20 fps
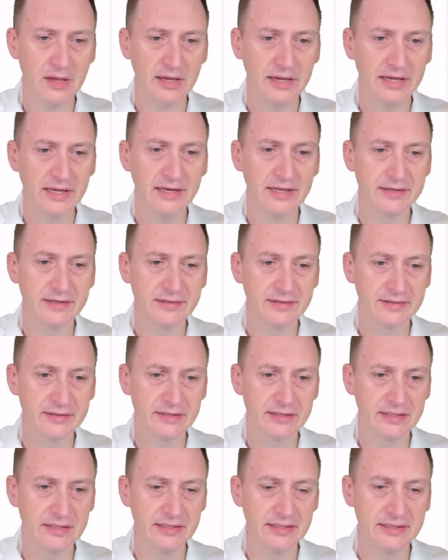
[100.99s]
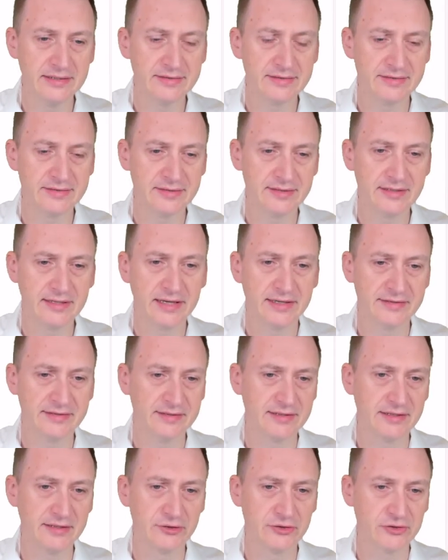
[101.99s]
Edit etc
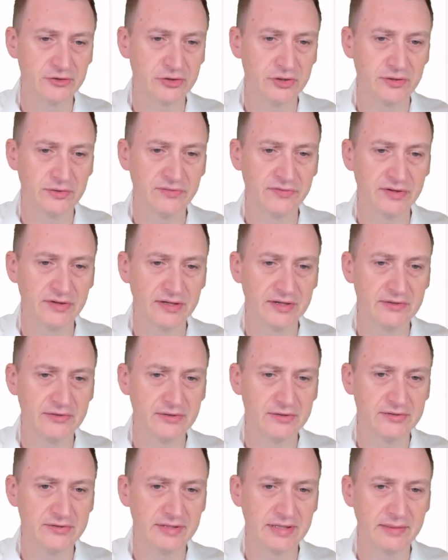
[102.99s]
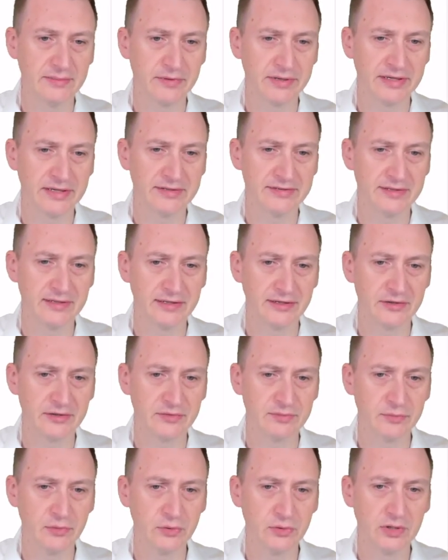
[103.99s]
se linux config to disable se linux
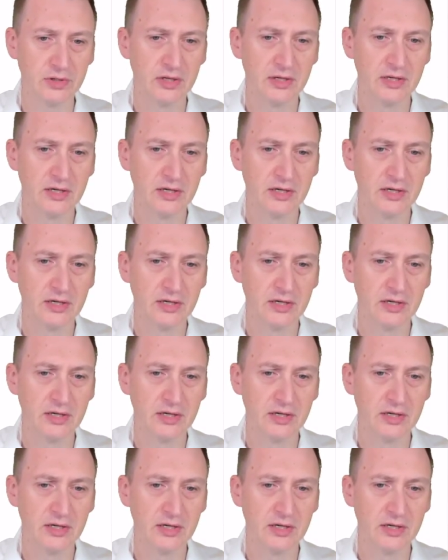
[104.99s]
mode,